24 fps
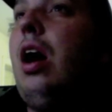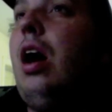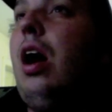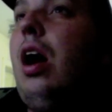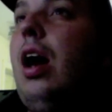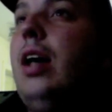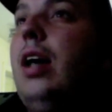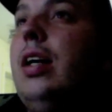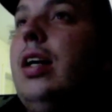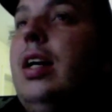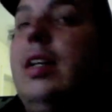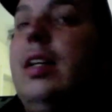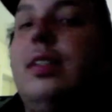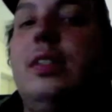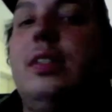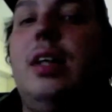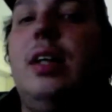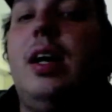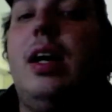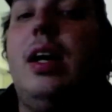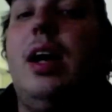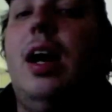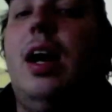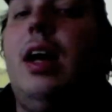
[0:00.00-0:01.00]
I gotta
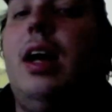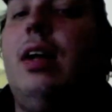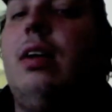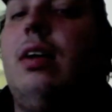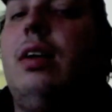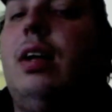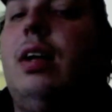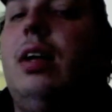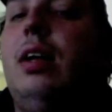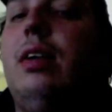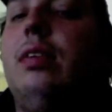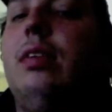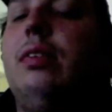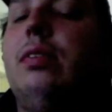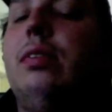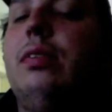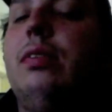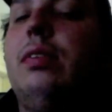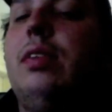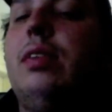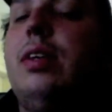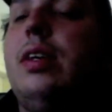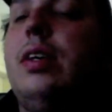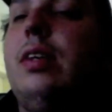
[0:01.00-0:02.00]
say, I don't
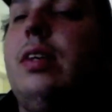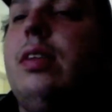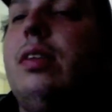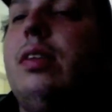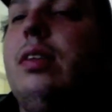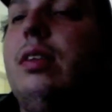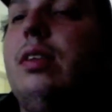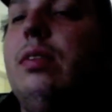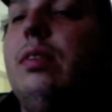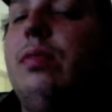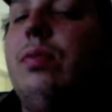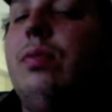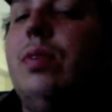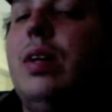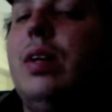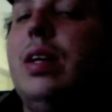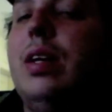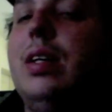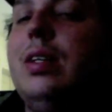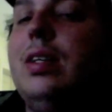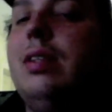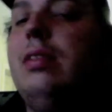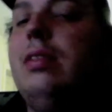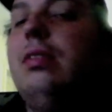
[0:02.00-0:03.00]
think that you've
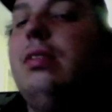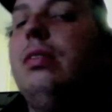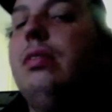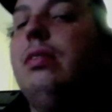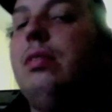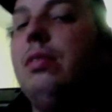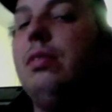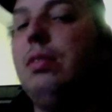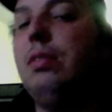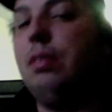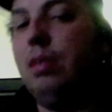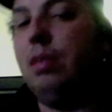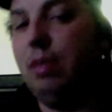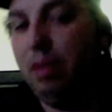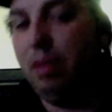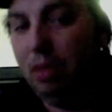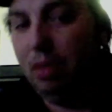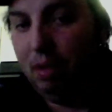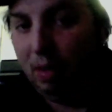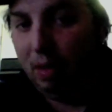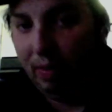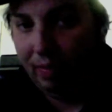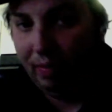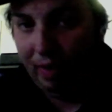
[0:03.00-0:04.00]
read
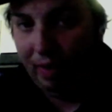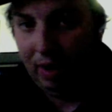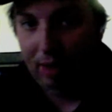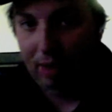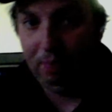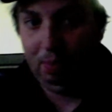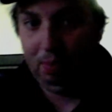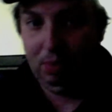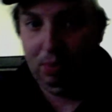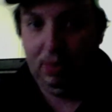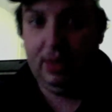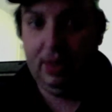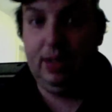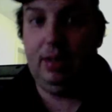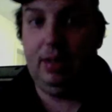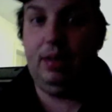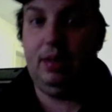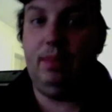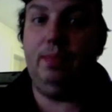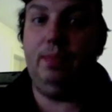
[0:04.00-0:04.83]
the fine print